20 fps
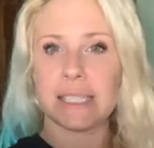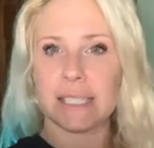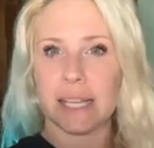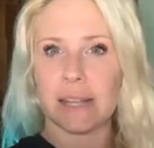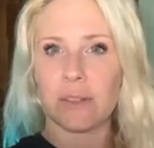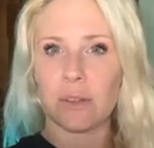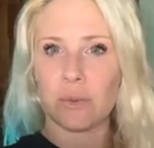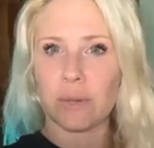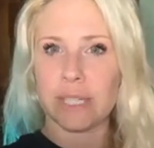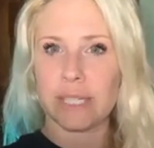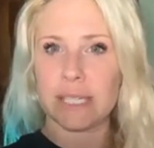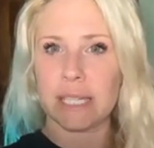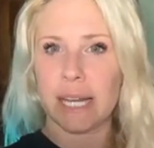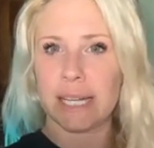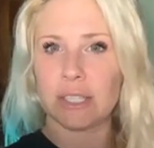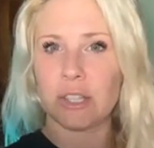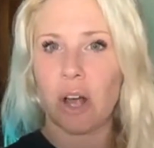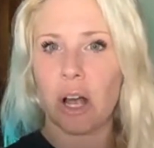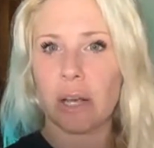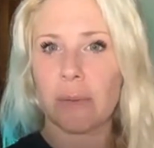and the reason I
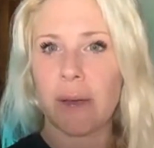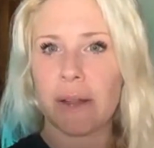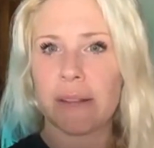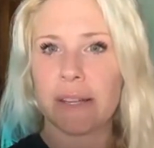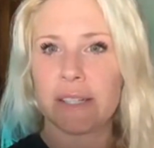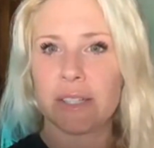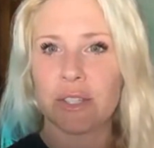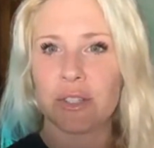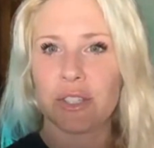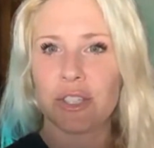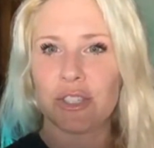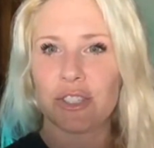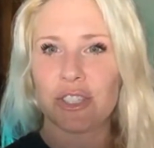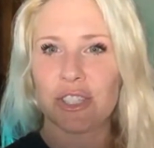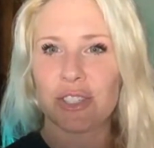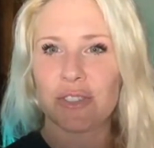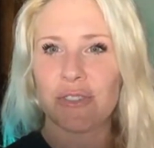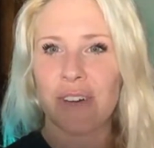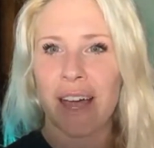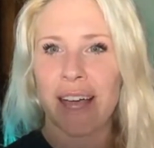talk about this, you do
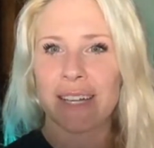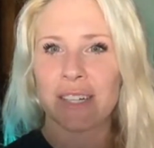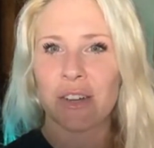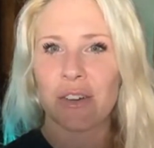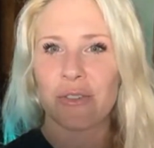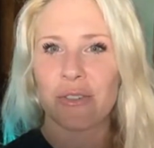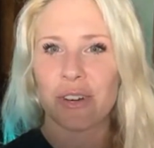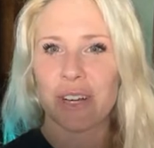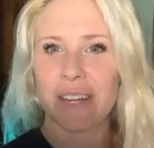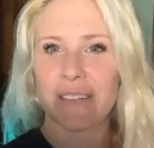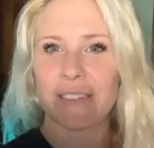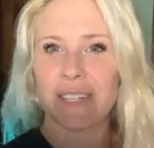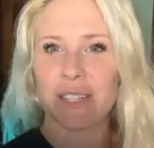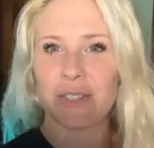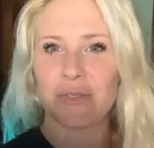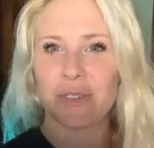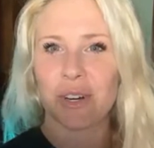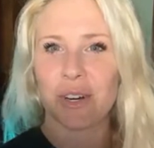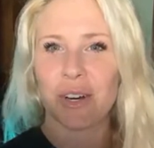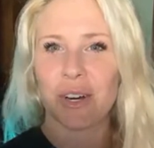just find no forgiveness
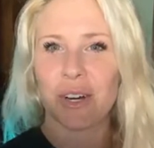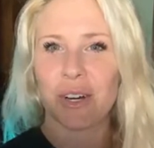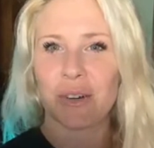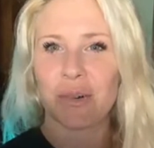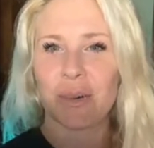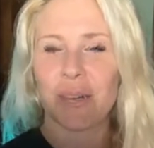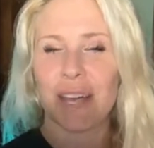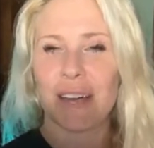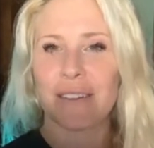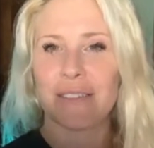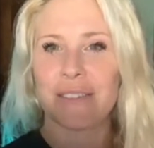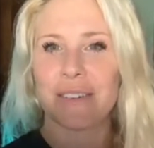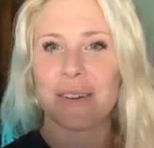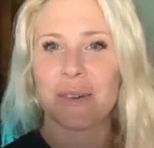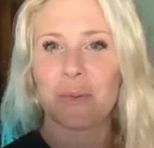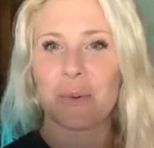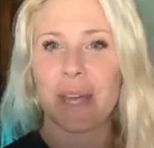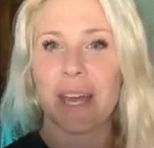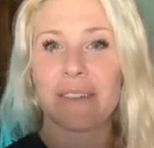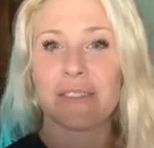for her. We have
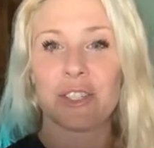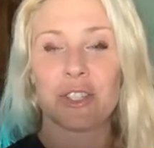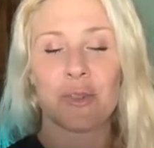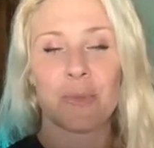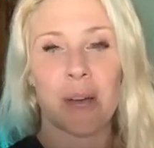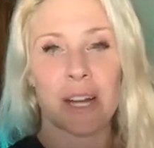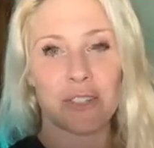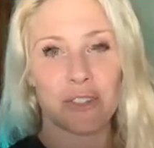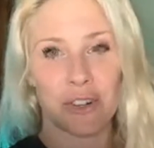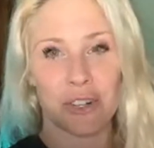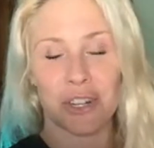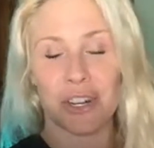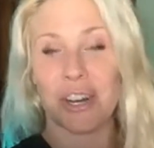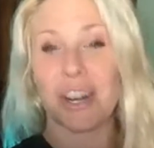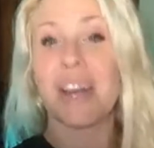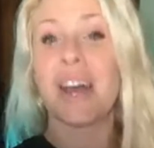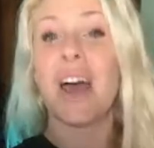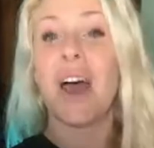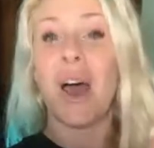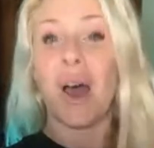we have too much on
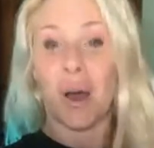her.